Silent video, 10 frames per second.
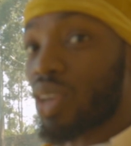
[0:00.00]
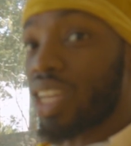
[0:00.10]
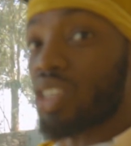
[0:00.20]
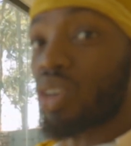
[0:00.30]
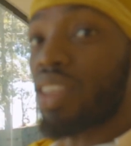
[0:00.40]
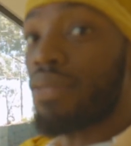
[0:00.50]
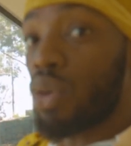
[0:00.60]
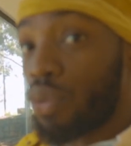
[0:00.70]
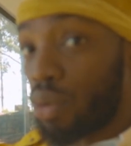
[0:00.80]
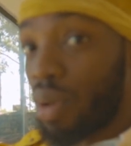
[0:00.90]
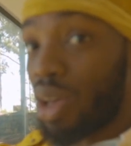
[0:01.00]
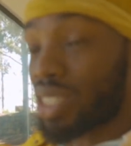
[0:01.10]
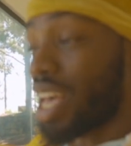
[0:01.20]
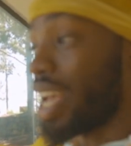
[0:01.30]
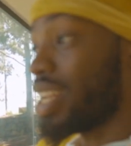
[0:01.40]
can enjoy the view from
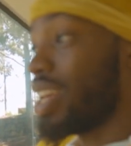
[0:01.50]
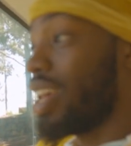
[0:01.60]
outside.